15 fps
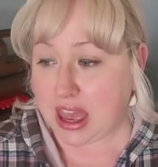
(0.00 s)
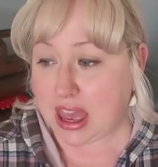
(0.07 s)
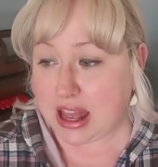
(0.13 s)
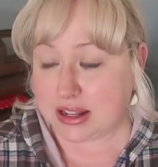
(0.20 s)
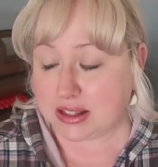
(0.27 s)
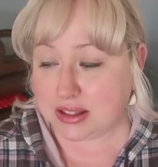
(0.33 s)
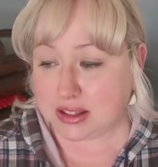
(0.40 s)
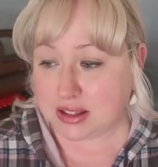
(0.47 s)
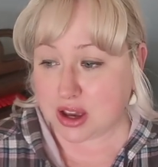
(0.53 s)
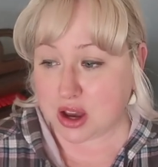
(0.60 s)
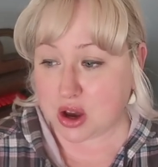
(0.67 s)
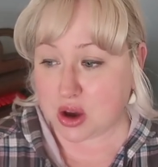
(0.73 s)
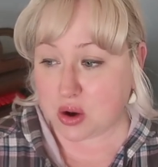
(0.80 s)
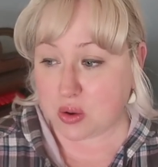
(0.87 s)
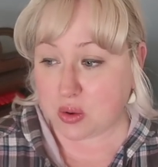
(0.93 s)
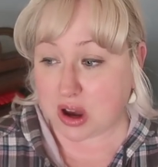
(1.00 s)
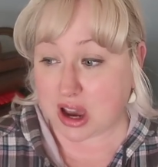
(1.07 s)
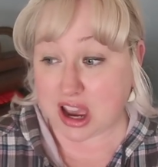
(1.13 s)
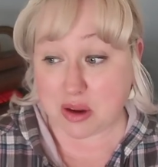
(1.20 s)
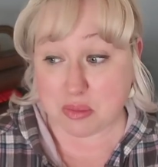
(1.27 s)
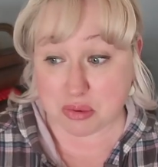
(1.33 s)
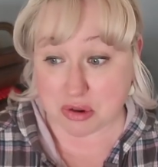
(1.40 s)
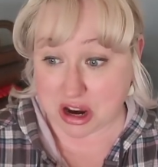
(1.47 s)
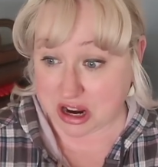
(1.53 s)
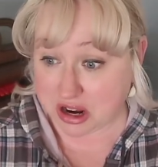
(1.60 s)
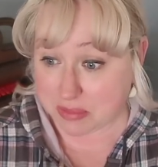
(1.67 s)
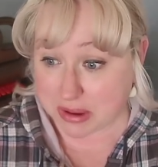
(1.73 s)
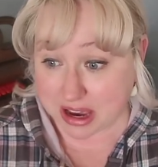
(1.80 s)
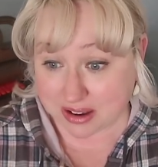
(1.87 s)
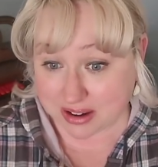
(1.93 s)
And so I prayed
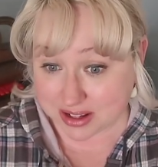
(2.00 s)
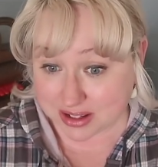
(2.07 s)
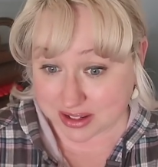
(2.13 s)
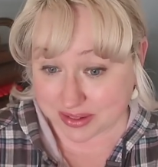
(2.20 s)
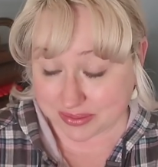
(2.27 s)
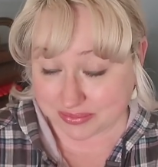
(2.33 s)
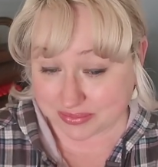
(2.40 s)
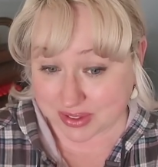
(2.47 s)
about it.